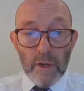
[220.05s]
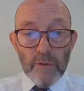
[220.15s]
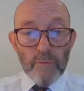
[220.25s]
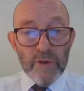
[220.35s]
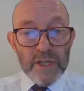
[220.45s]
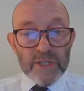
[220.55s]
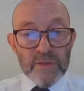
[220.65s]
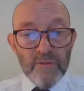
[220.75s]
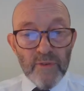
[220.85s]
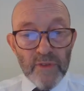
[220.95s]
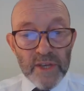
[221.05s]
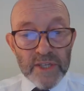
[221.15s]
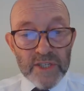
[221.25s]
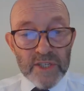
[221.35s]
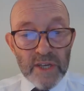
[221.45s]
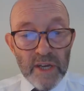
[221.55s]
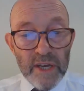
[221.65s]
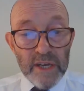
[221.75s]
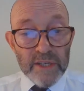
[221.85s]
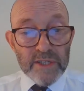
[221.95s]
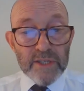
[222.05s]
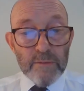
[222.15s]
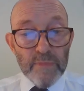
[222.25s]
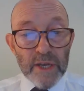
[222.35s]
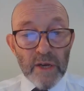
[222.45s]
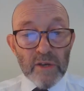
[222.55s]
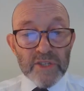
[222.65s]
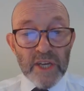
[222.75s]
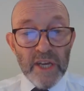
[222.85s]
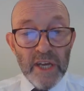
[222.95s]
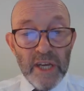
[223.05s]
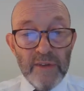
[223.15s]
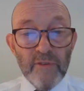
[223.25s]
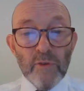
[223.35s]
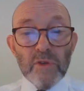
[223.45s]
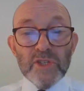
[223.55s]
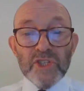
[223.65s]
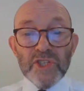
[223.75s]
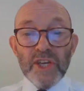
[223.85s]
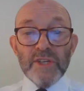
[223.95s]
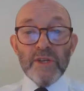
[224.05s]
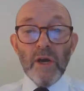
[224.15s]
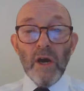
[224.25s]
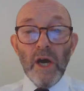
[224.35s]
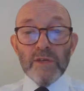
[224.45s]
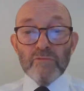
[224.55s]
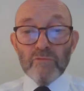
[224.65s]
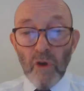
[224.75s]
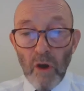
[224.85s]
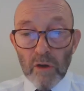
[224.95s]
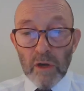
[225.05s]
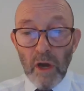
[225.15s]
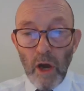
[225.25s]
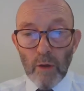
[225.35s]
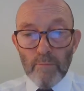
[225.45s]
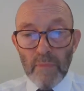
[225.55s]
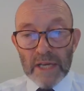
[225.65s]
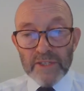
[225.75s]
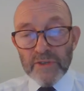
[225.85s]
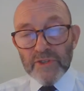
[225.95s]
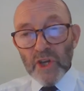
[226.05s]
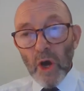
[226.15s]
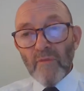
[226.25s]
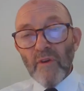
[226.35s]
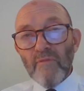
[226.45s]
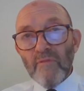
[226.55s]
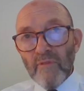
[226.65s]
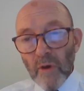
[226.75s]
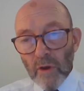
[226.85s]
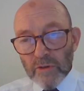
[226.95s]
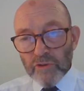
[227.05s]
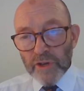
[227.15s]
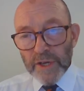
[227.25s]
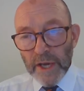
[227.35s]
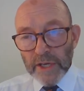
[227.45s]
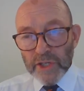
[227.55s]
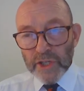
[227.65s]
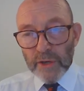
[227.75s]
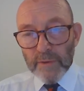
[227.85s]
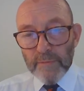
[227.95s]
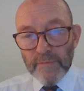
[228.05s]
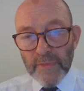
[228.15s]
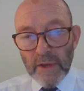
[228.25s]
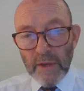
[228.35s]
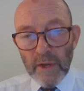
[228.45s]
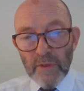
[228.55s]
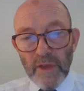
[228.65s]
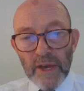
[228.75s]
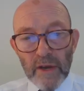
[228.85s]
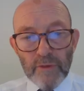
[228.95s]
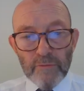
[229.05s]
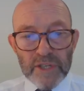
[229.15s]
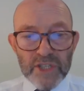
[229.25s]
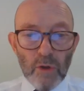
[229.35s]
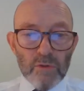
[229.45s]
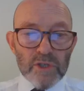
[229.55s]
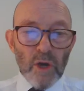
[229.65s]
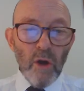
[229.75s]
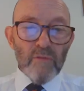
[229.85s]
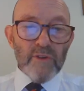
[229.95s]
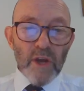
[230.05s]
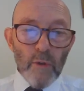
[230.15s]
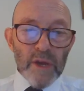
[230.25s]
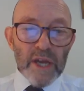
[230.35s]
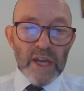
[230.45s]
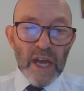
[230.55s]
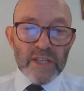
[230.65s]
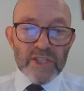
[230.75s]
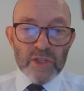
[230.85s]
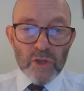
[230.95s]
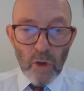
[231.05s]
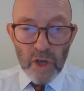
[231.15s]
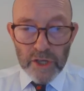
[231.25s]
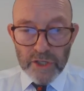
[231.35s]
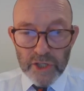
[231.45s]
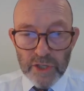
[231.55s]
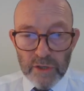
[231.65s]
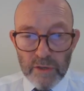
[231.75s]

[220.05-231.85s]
The reason for this is because evil, sin, and wrong are matters of a voluntary nature. They are the result of going against knowledge.